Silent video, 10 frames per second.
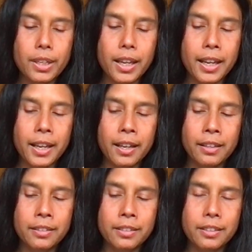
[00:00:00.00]

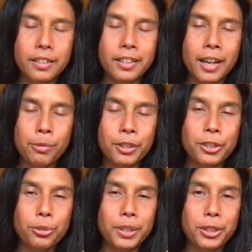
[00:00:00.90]
And now we're in
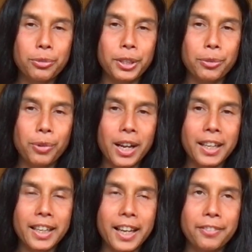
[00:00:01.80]
2021,
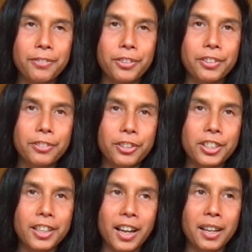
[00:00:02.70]
and for the first
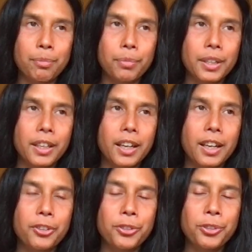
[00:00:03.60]
time,
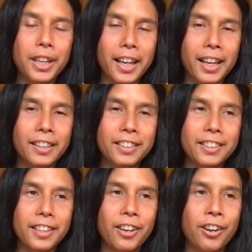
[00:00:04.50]
new hands
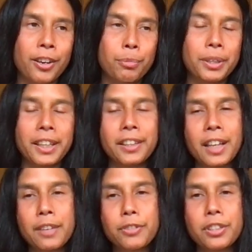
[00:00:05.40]
are bringing
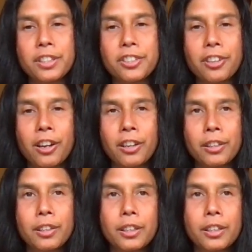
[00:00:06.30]
life to the song,